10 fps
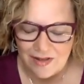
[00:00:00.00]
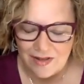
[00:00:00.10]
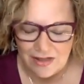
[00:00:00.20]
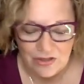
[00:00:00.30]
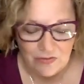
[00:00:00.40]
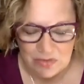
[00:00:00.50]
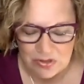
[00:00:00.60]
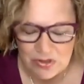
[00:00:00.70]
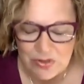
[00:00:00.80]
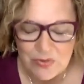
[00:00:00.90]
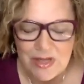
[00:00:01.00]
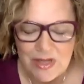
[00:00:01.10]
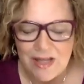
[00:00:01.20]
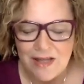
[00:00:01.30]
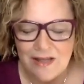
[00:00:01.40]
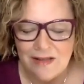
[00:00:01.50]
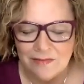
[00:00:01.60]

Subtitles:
like you've been doing.